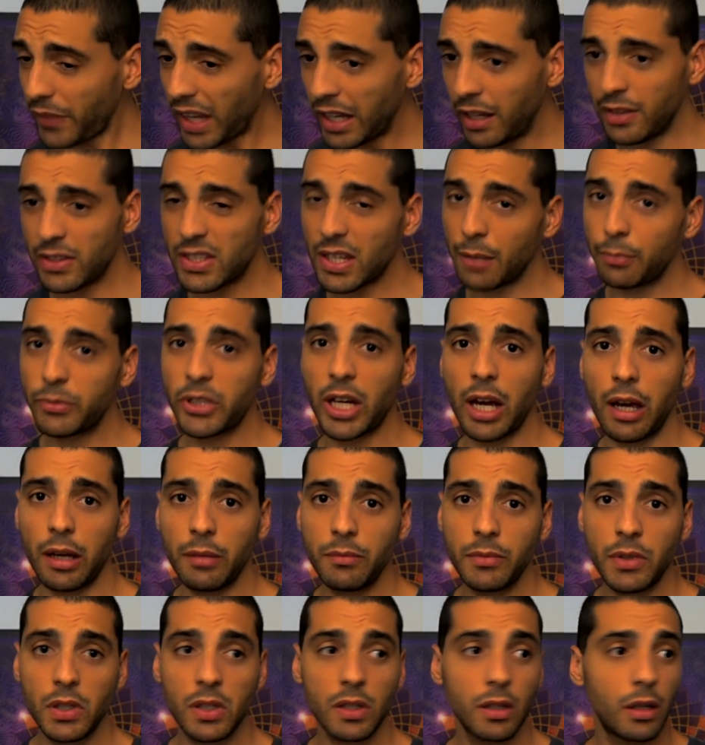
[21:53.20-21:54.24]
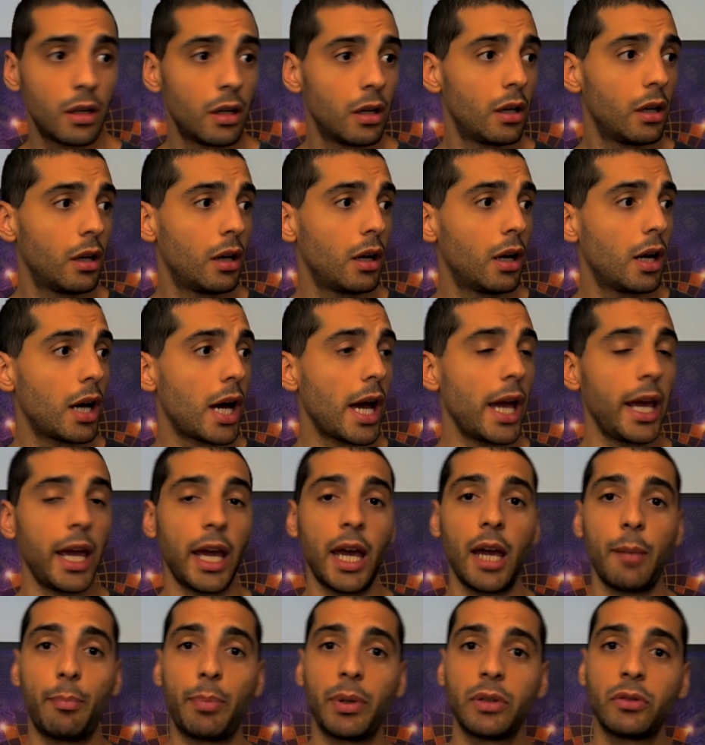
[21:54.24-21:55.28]
And sometimes I
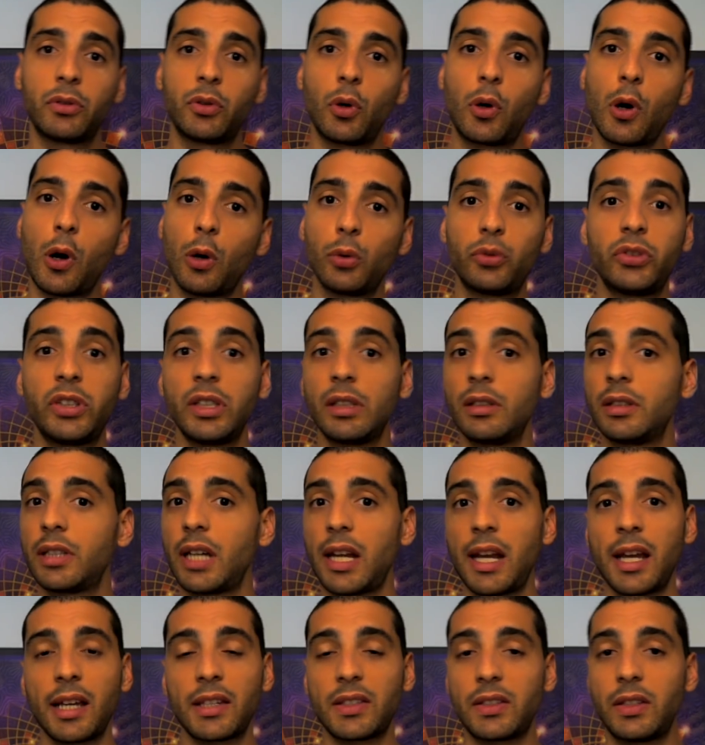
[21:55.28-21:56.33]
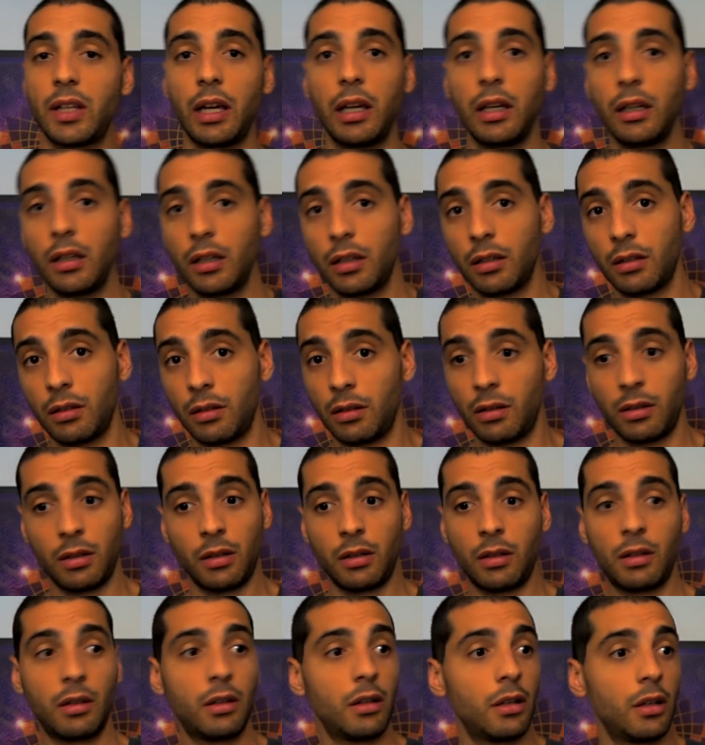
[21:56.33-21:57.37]
happen to go till the next day
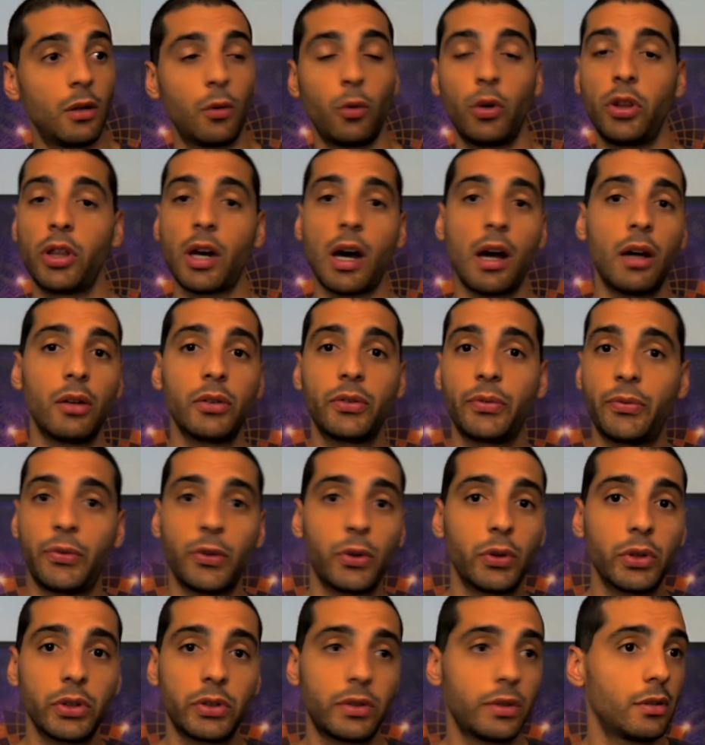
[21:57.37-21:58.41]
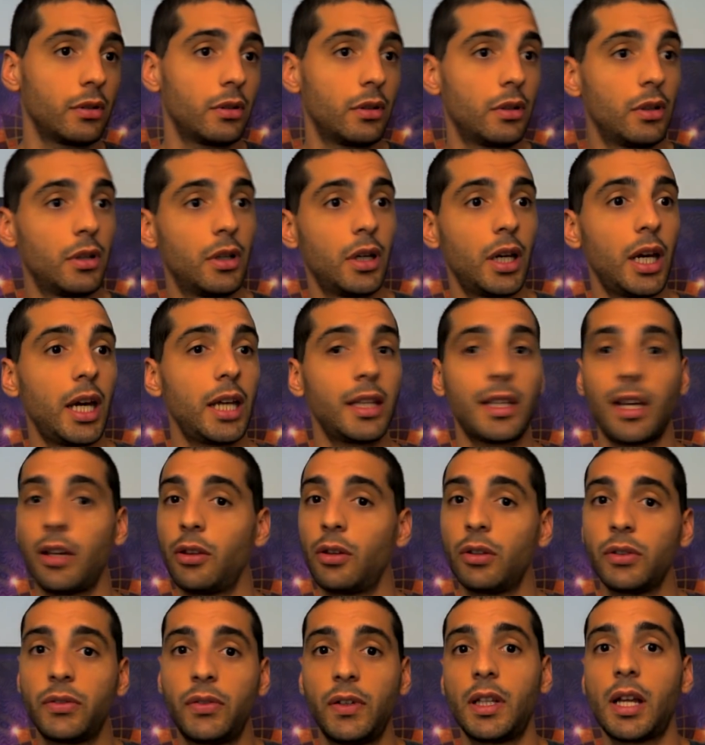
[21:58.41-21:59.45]
without food and I
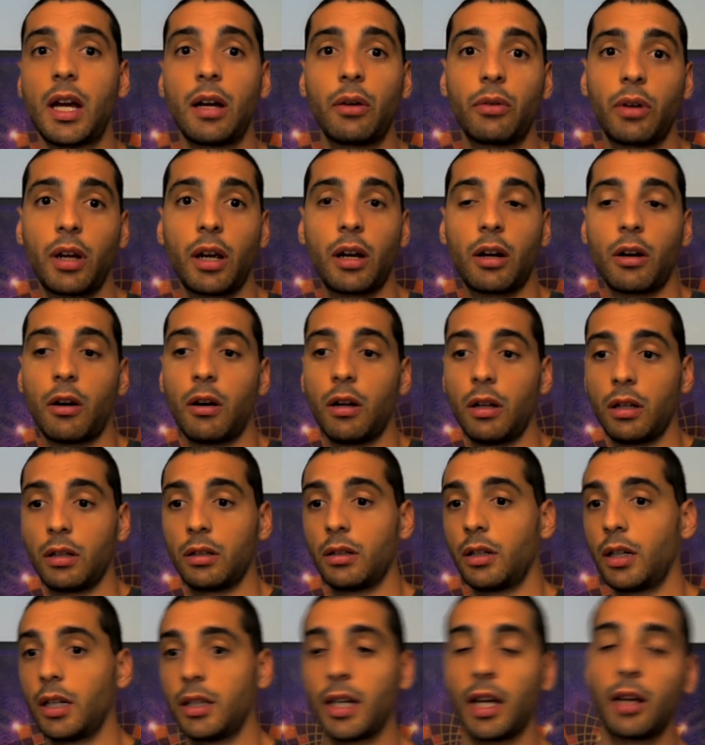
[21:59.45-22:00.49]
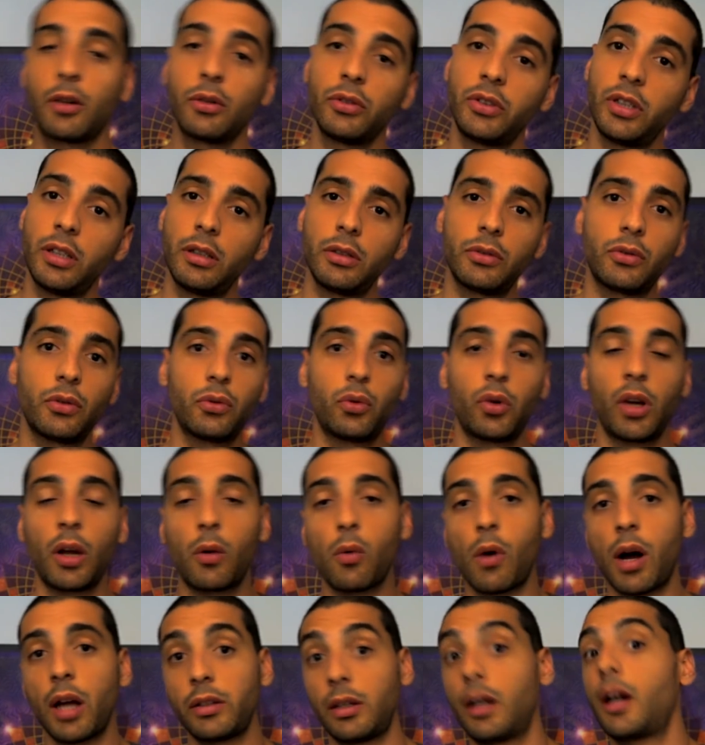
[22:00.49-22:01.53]
don't feel hungry at all and I continue drink
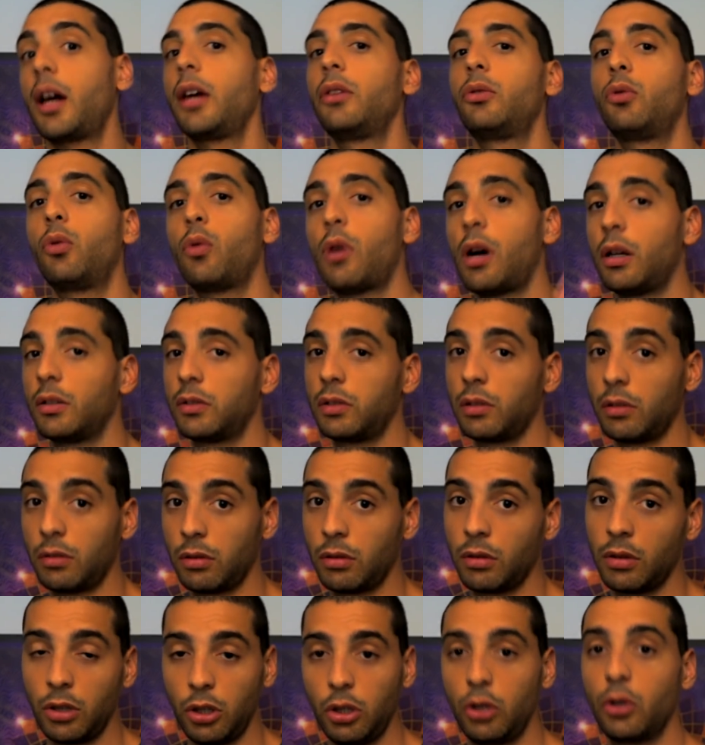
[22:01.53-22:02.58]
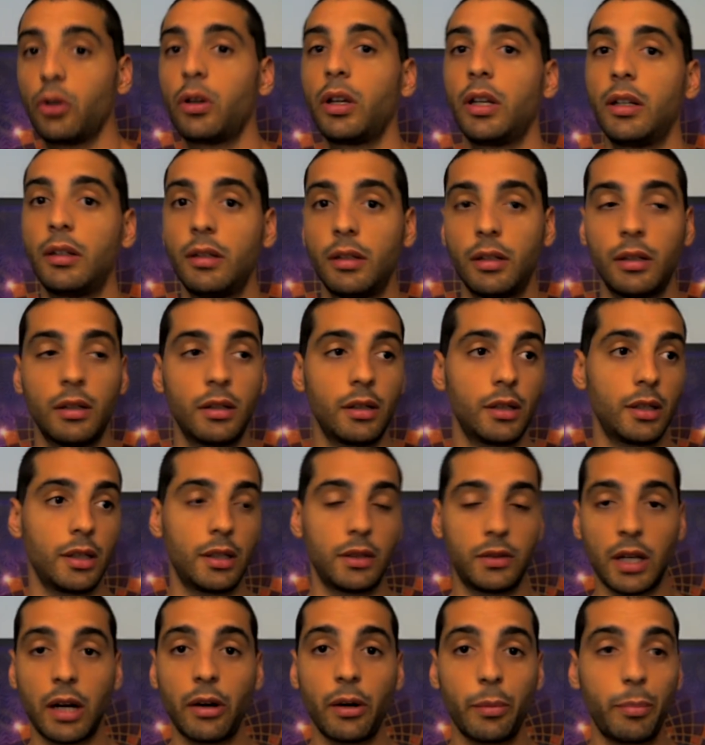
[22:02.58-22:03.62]
water. I do also urine
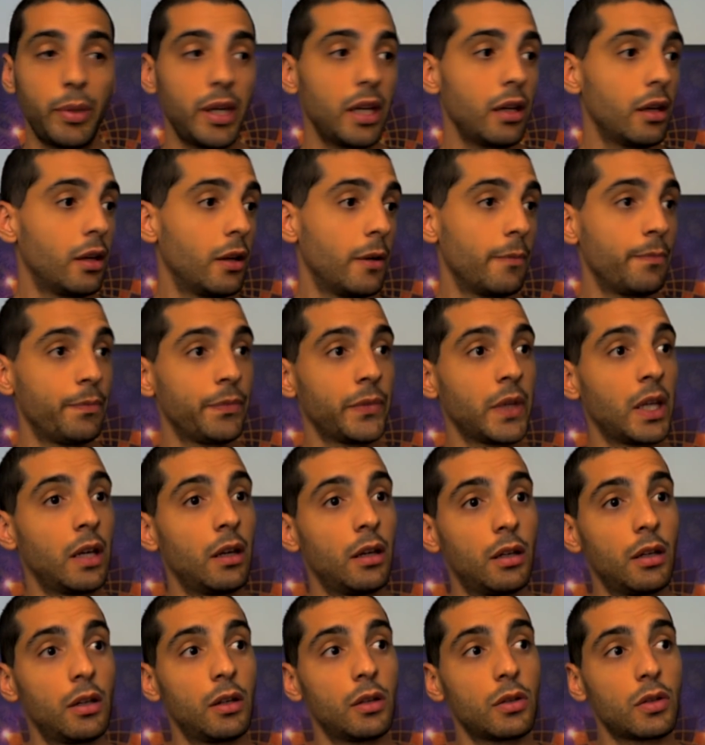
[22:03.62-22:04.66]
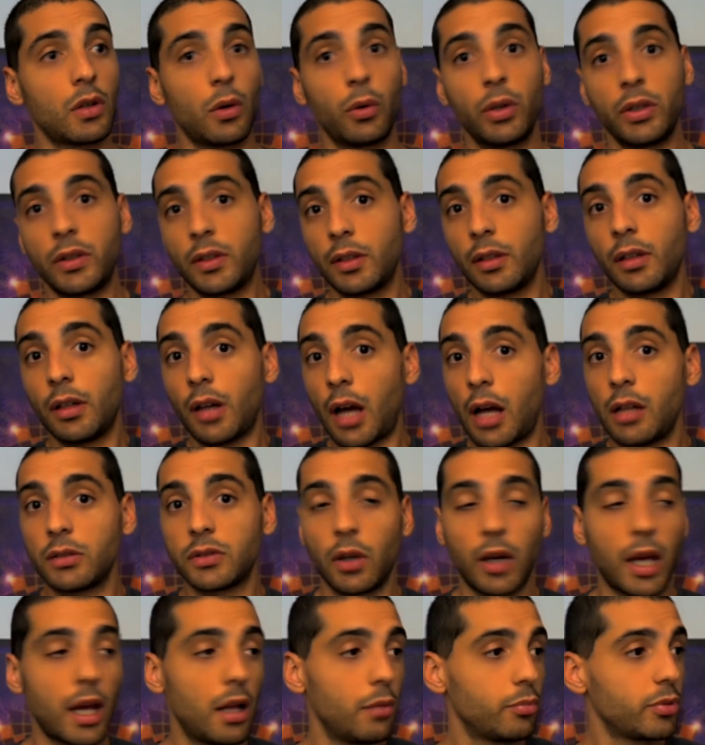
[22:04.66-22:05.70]
therapy, so it
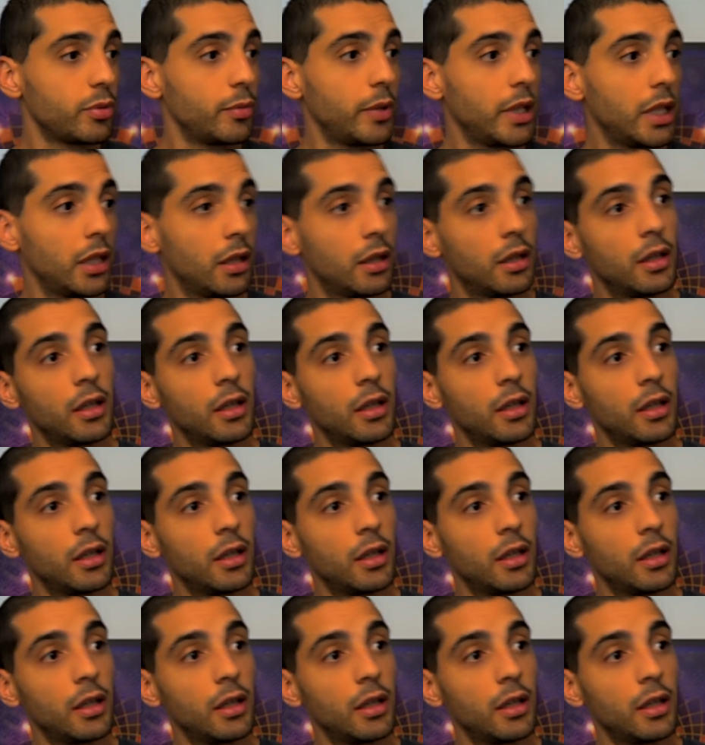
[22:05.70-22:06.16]
also helps me.